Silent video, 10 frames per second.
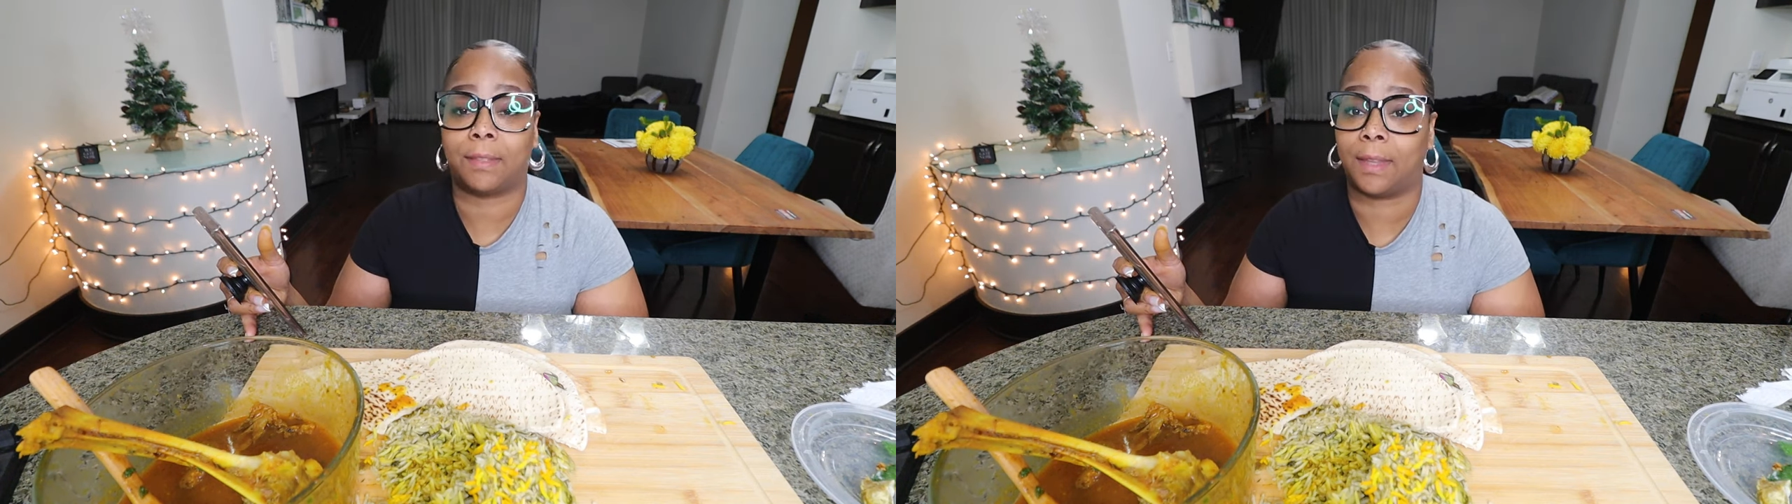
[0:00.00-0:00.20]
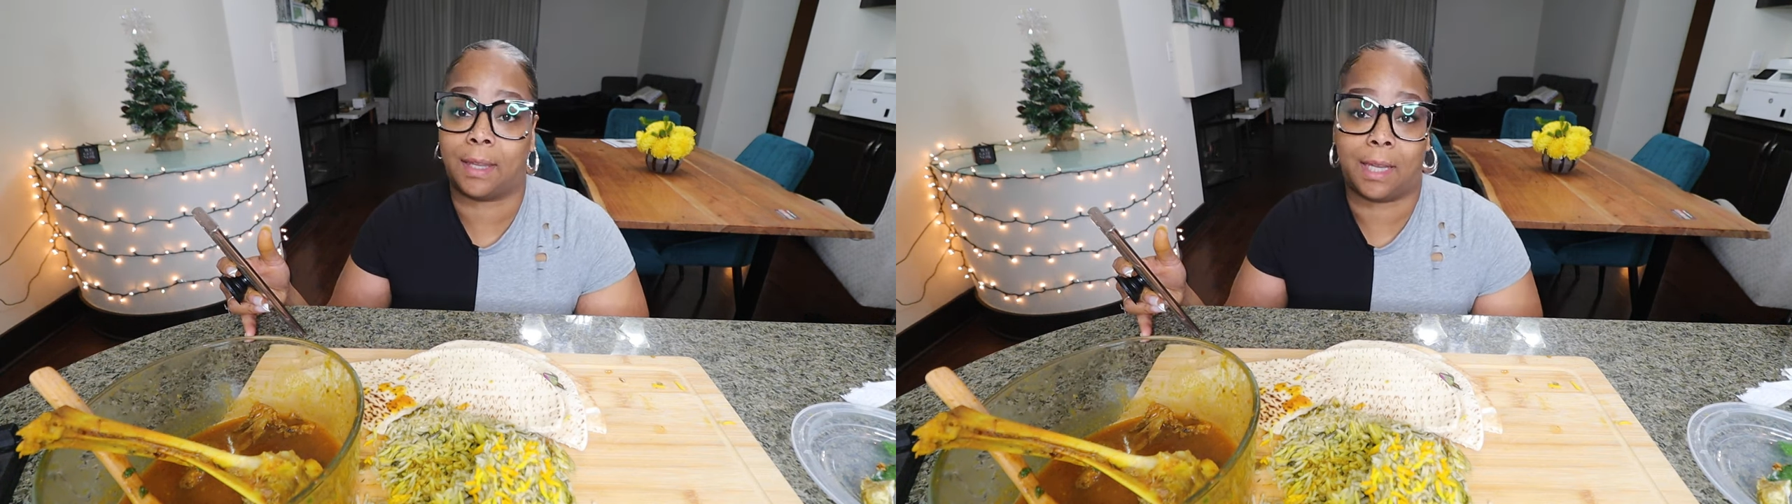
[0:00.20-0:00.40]

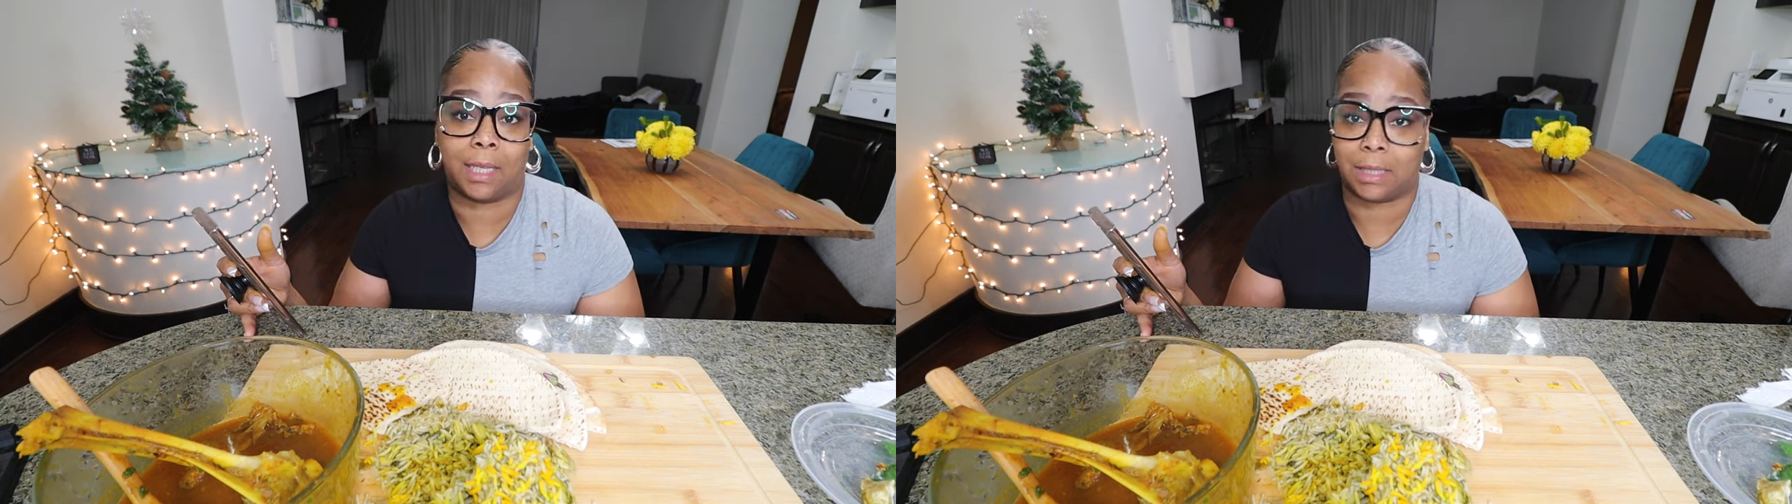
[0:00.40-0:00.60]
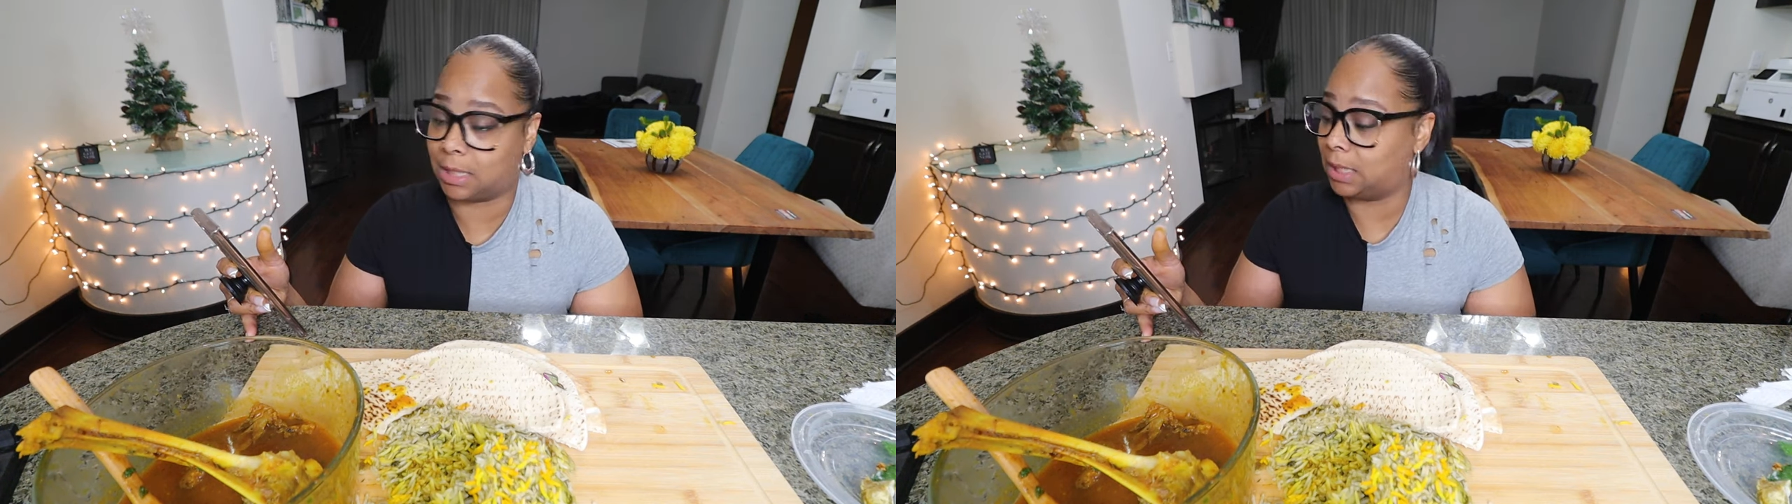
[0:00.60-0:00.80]
the
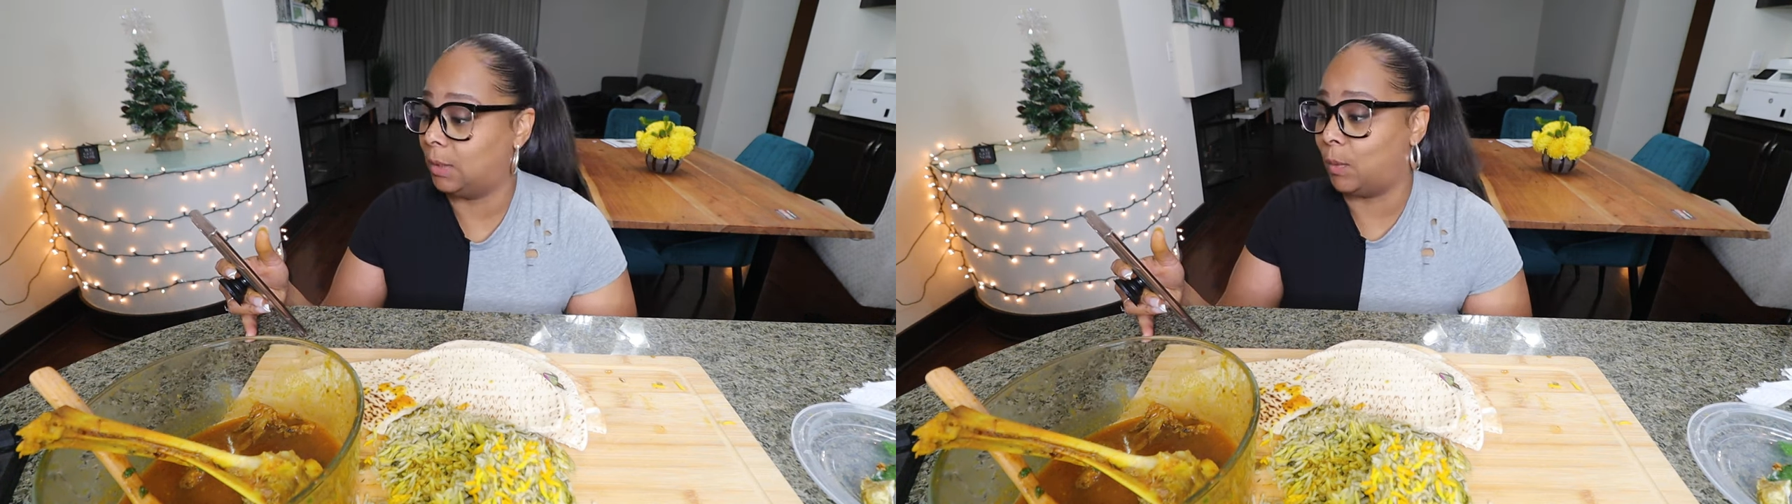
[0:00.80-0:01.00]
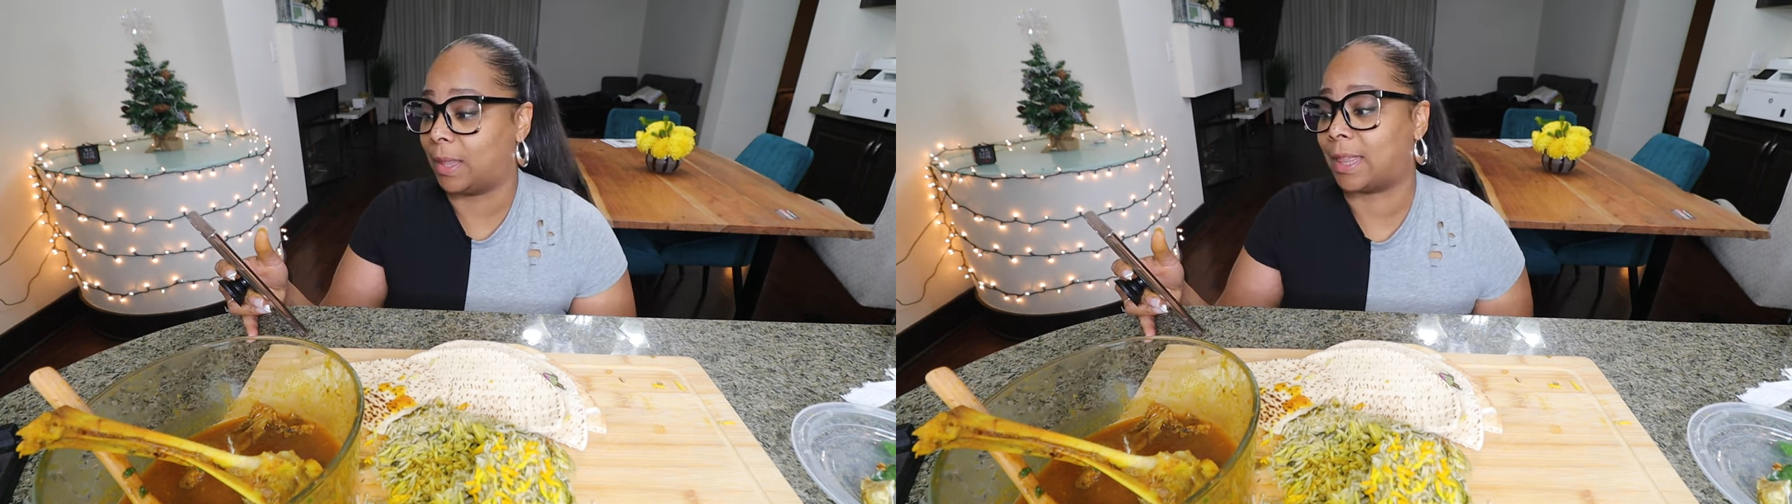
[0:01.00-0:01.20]
things
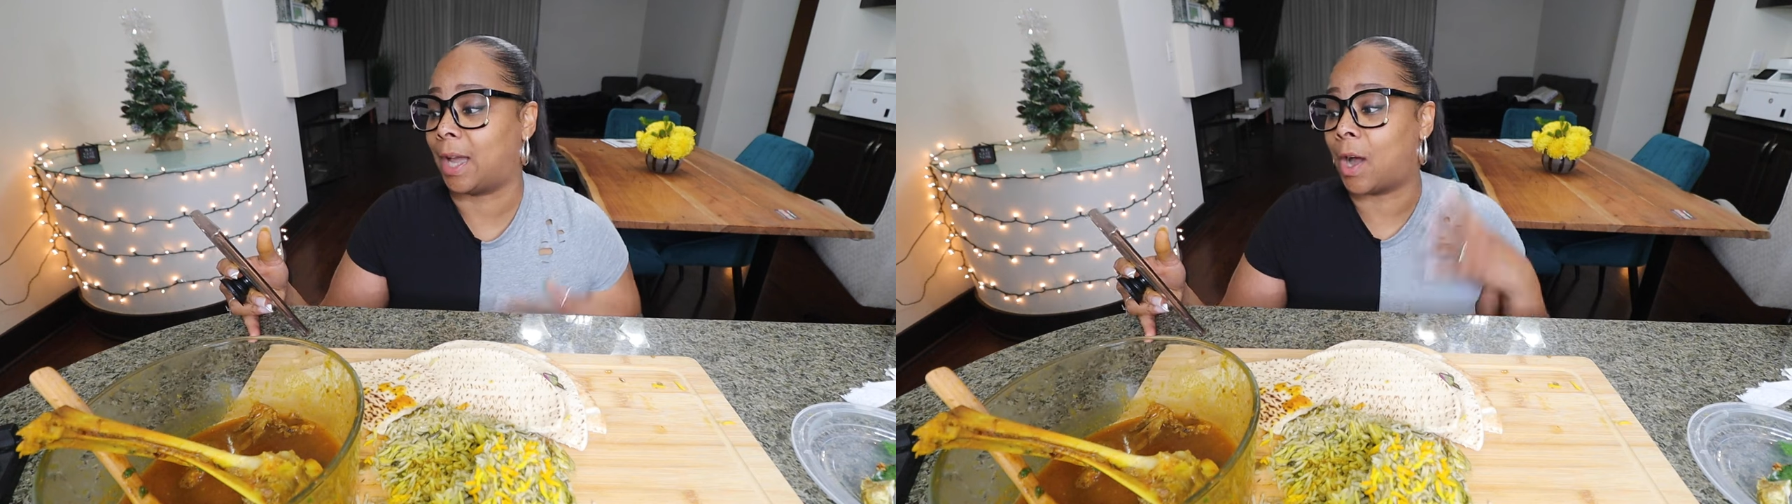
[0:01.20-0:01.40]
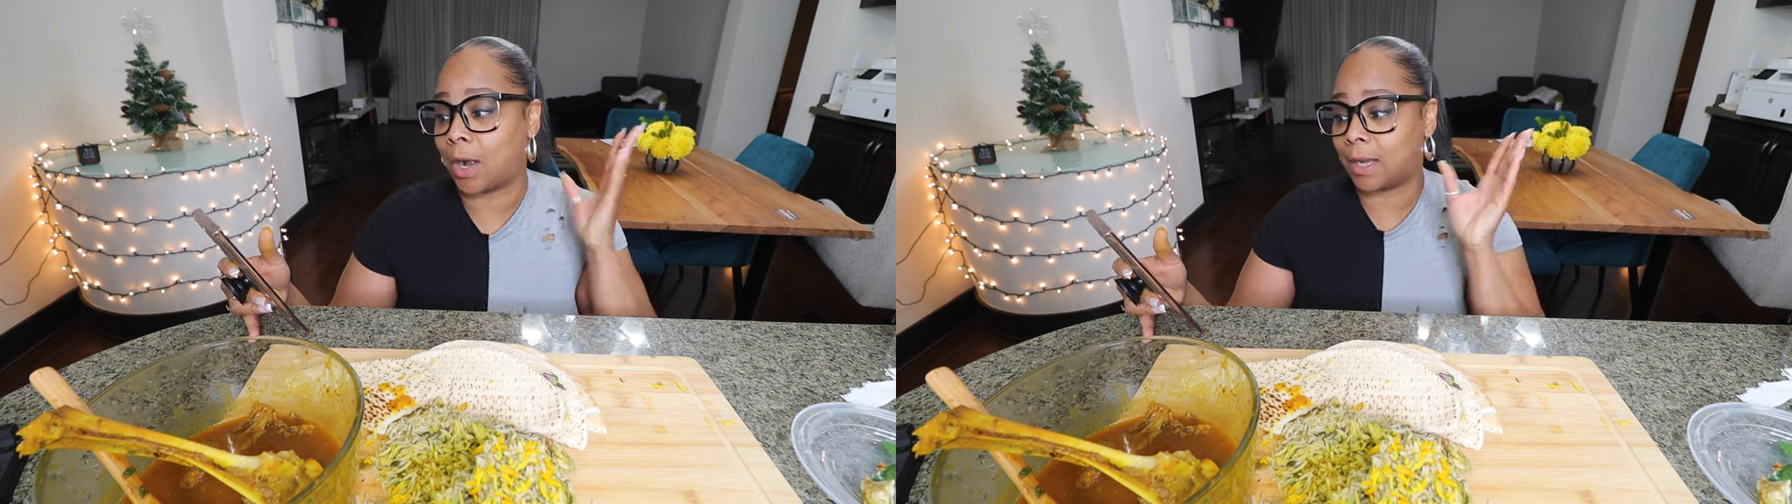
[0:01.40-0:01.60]
with
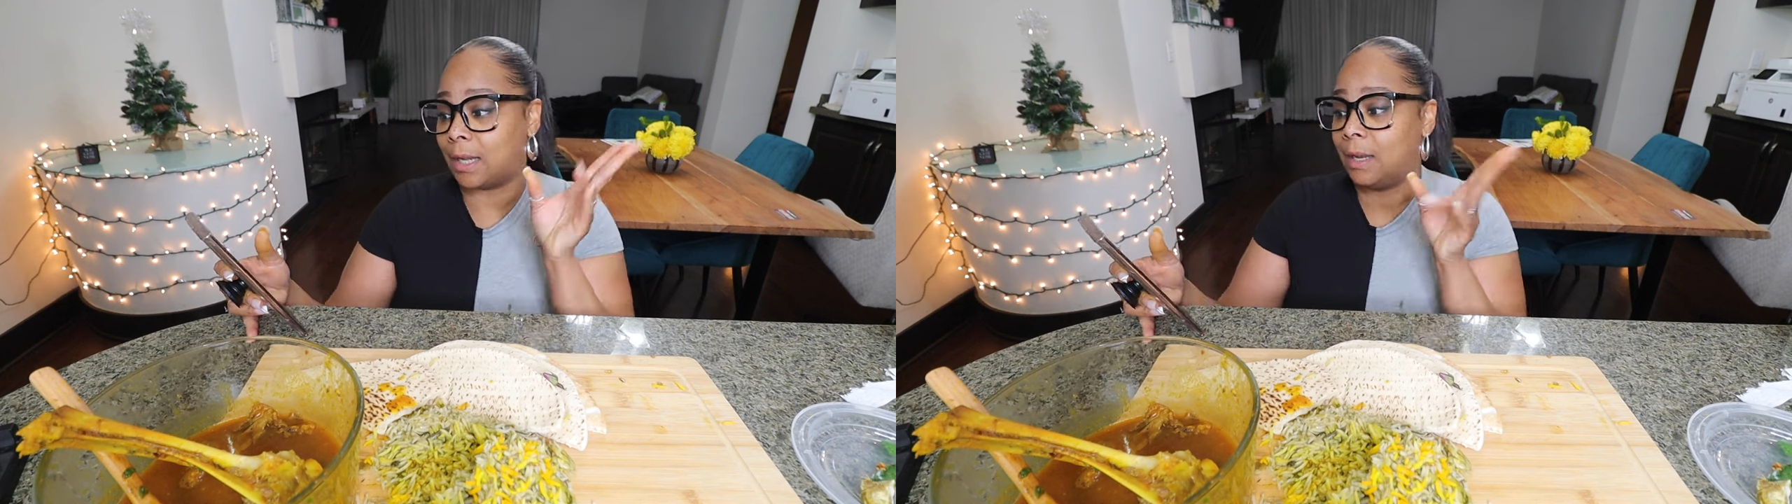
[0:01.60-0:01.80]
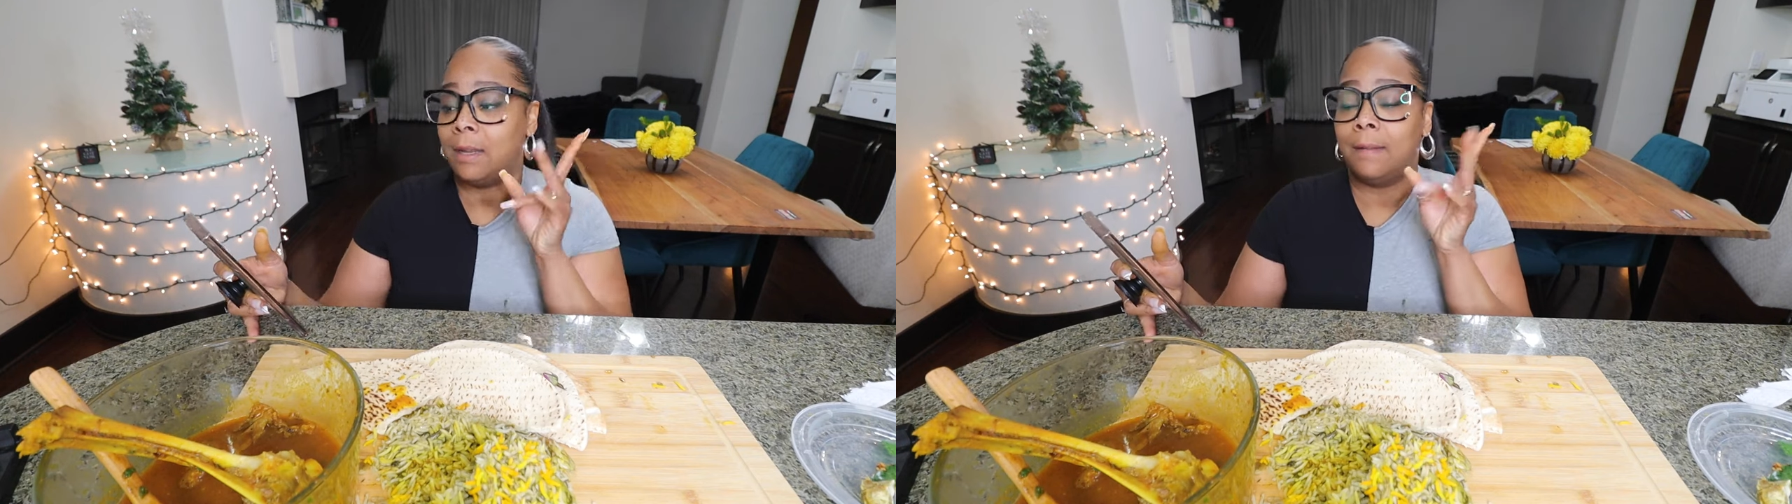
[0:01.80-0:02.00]
the heart